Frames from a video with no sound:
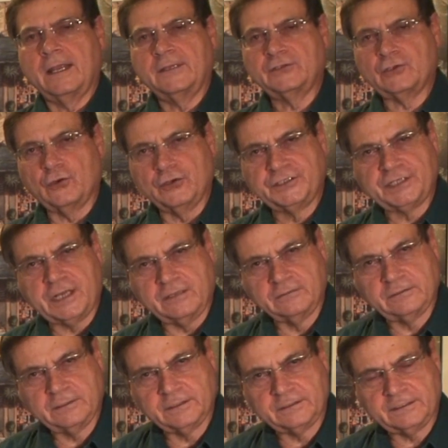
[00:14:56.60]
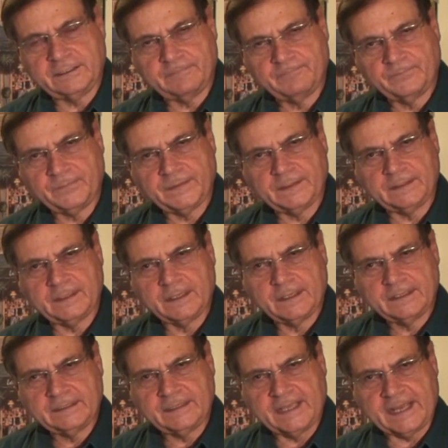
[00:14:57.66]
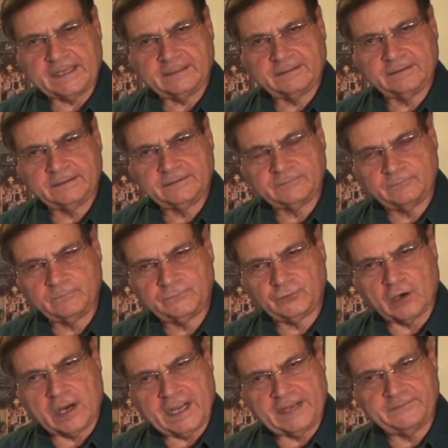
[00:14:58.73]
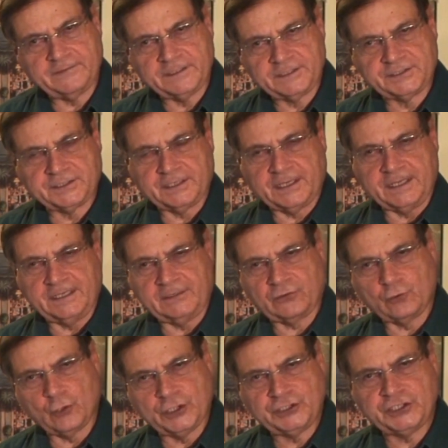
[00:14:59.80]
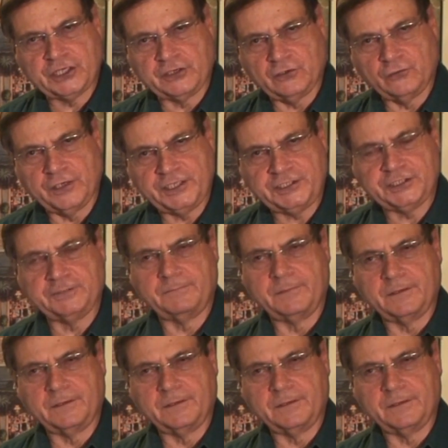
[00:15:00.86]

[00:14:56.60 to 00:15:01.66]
turns out that that drive is a 3rd generation